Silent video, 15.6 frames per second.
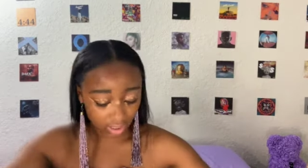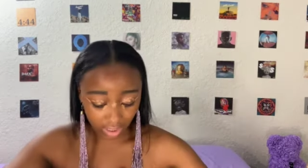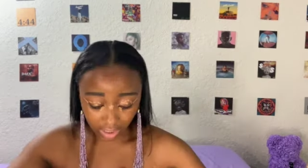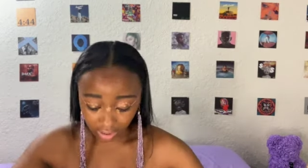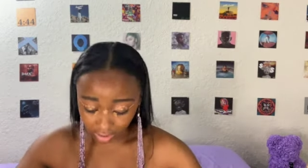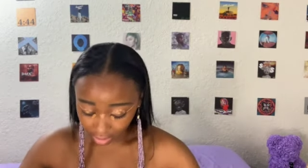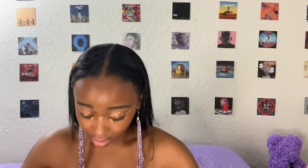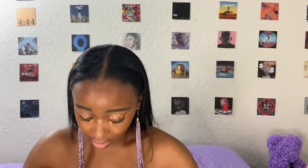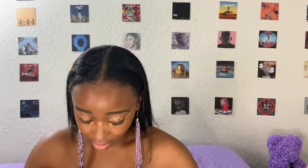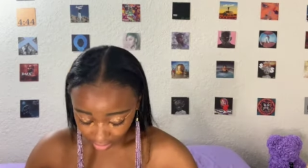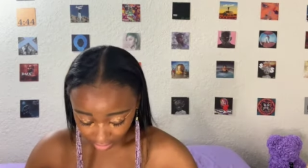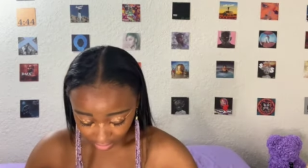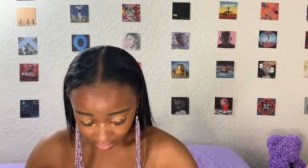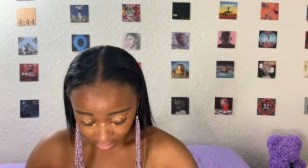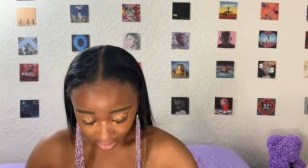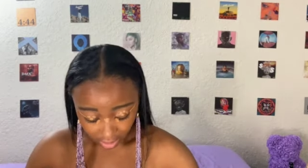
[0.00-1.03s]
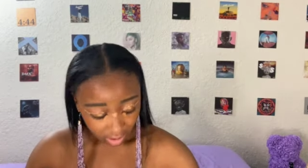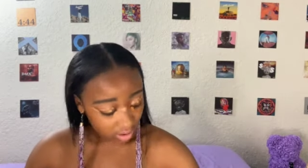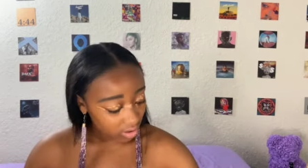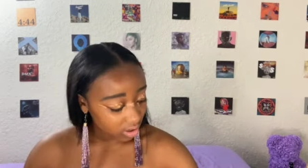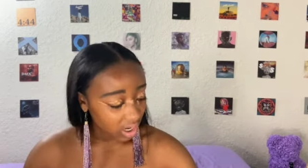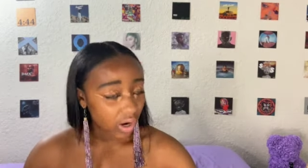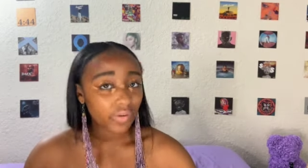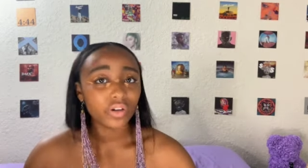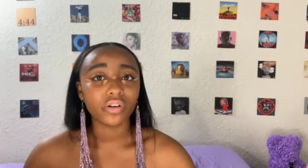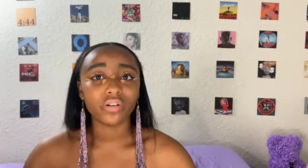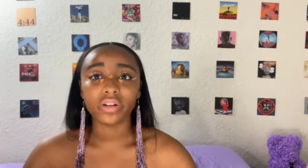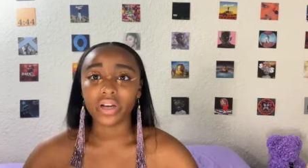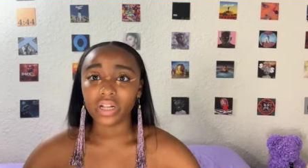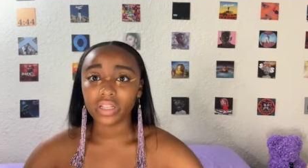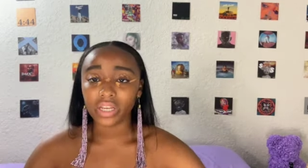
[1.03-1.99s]
A girl. I want to go
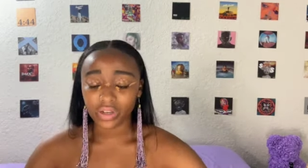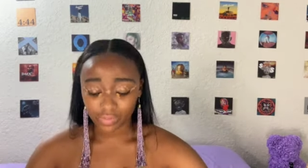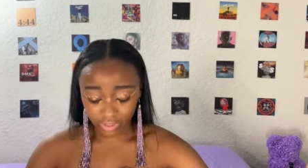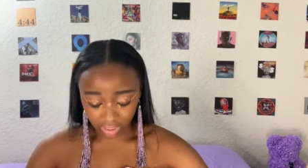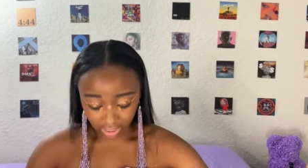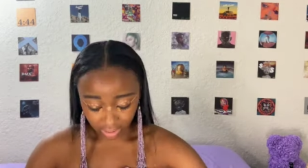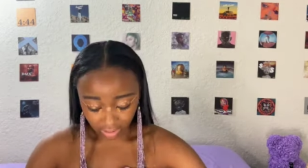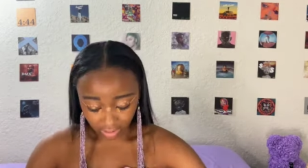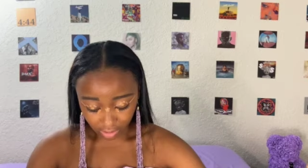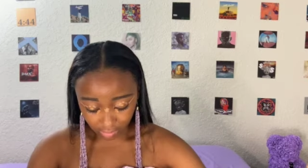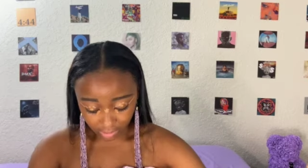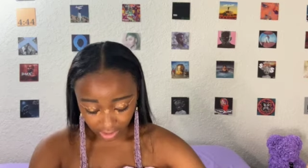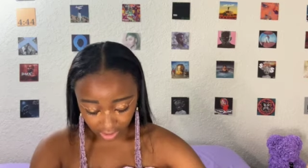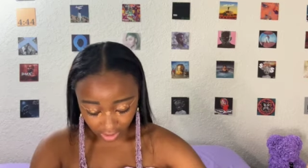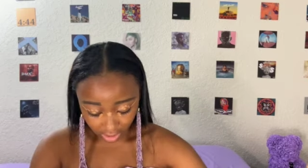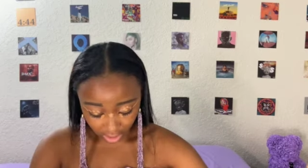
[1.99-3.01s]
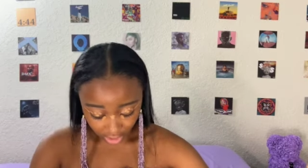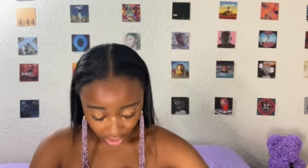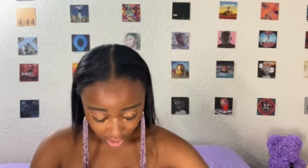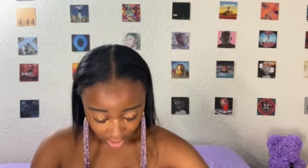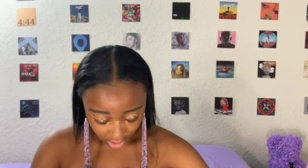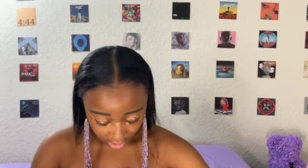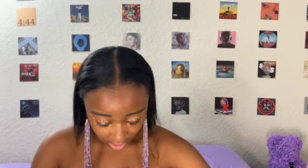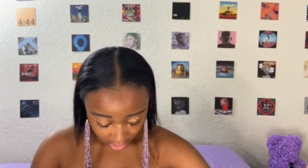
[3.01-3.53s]
to L A one day. Oh my gosh.